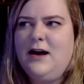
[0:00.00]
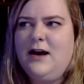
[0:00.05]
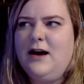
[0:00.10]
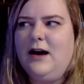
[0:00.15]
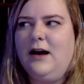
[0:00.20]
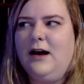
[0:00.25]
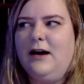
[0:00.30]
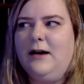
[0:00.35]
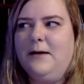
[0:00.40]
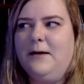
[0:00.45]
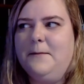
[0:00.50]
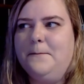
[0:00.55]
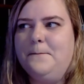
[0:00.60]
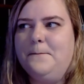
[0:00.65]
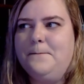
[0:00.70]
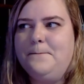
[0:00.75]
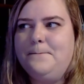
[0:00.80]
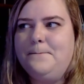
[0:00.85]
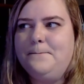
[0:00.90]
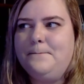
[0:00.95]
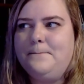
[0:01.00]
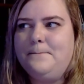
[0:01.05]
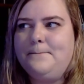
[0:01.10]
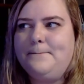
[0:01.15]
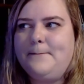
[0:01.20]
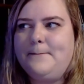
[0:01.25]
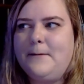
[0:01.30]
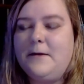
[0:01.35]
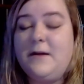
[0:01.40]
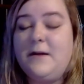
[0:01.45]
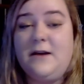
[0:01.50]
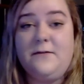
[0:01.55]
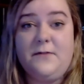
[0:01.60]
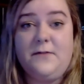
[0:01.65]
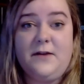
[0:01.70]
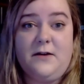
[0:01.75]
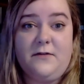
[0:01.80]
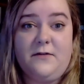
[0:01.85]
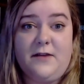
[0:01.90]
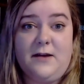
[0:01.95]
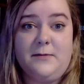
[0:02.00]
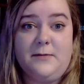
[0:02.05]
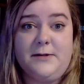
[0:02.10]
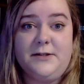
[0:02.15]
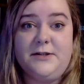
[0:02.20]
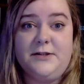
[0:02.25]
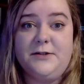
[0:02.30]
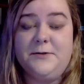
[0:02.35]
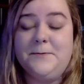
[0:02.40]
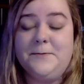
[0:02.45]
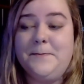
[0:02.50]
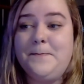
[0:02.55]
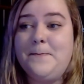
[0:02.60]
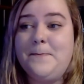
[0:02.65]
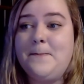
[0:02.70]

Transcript: Thankfully, I was able to